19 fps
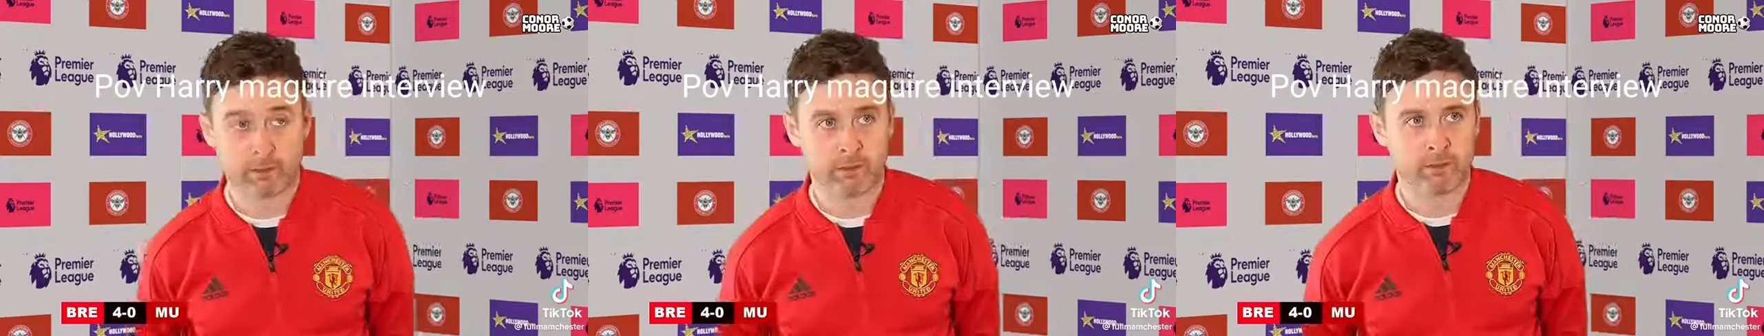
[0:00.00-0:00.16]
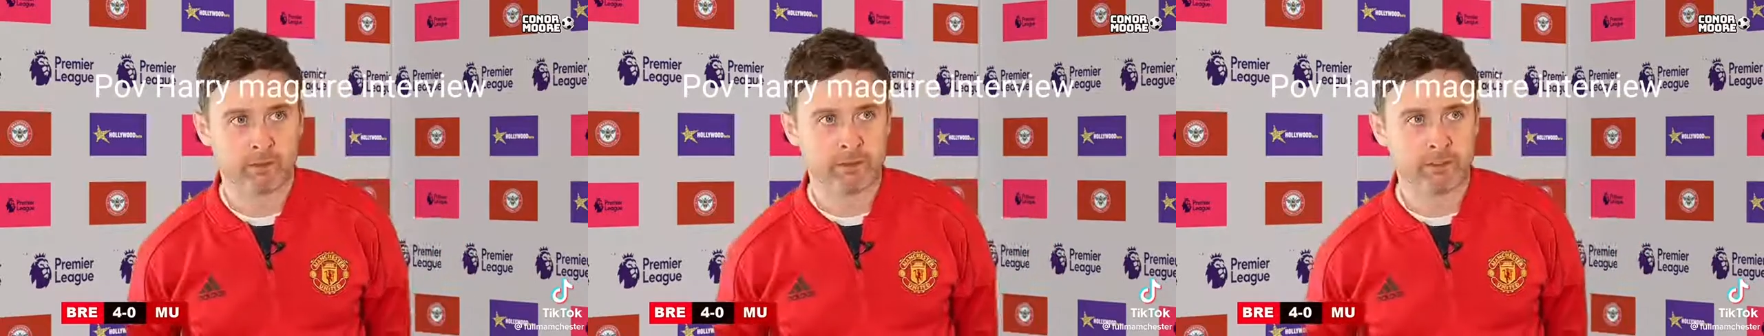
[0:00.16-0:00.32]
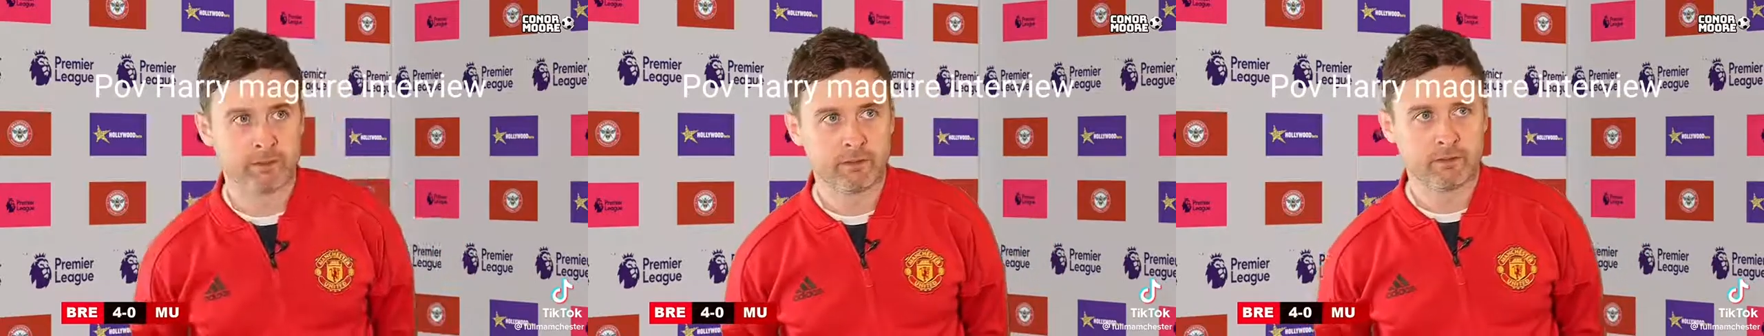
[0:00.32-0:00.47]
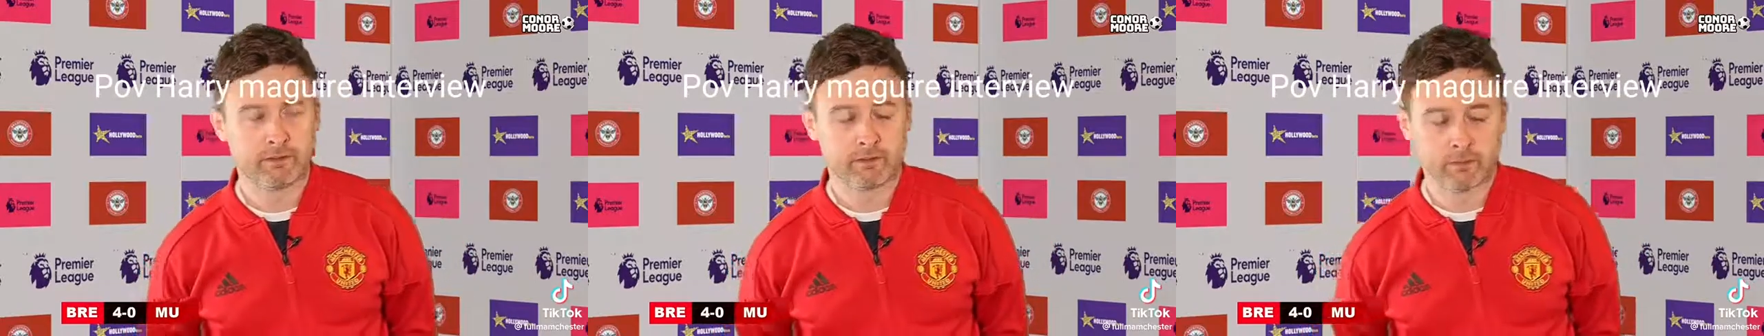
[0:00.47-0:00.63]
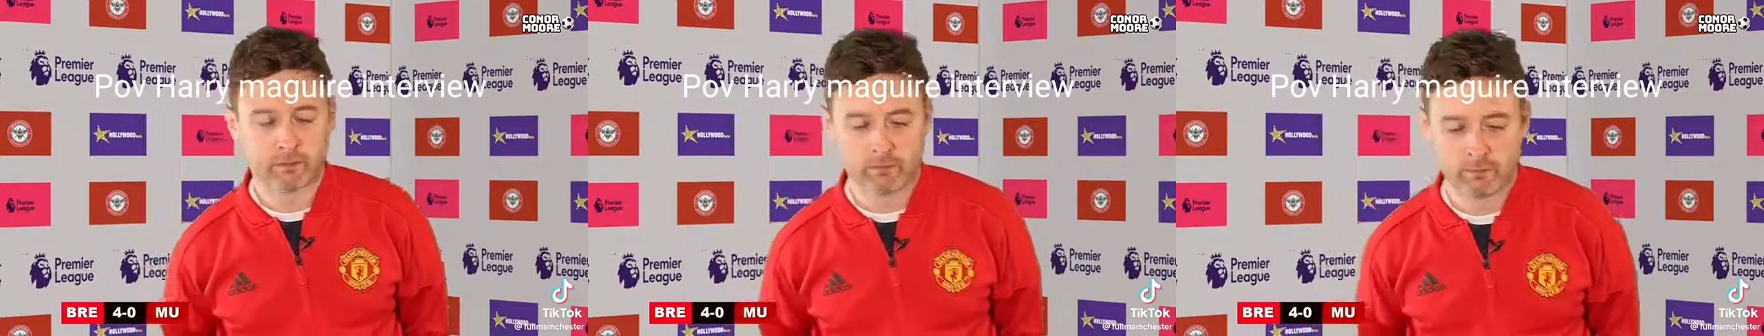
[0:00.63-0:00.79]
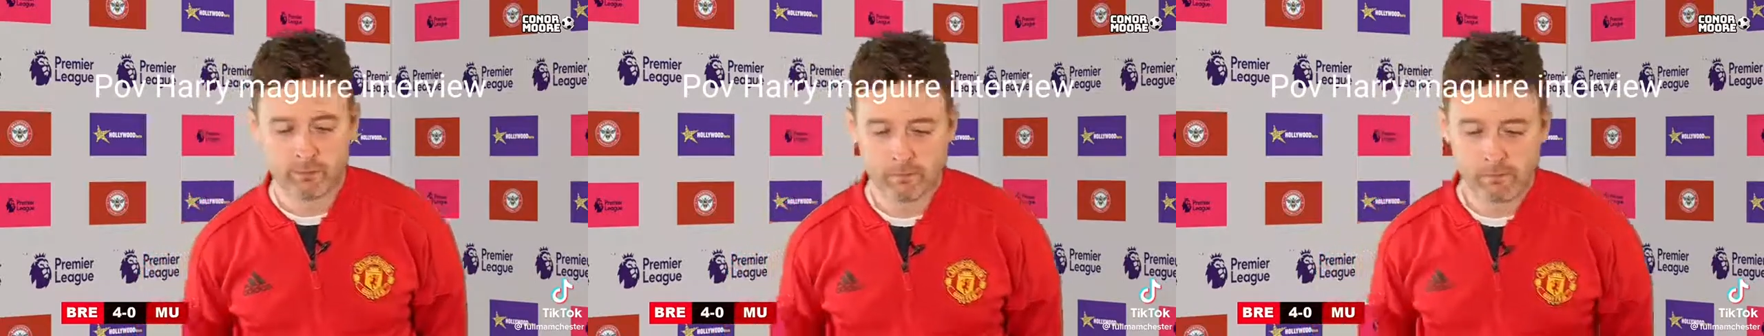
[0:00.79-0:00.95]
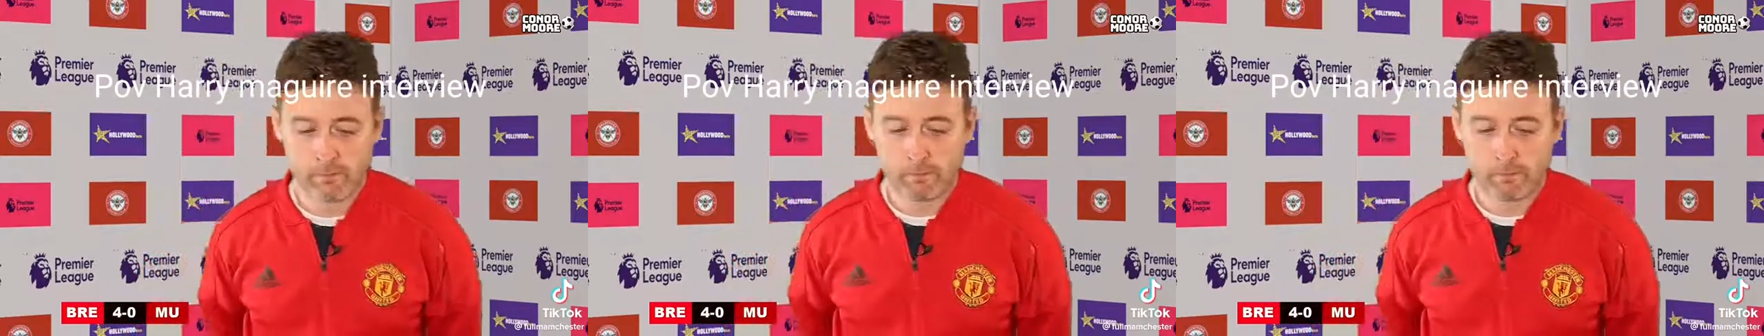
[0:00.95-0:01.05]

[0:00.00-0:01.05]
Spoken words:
killing me, so.